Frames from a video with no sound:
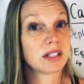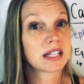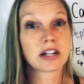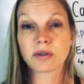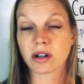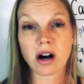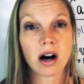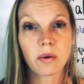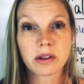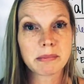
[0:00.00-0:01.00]
schedule a
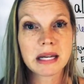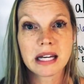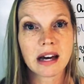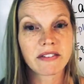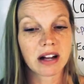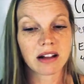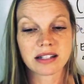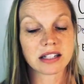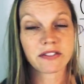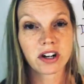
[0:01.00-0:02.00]
call with me. I've got
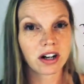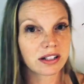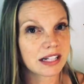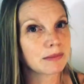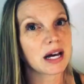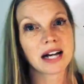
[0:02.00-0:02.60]
lots of different call times.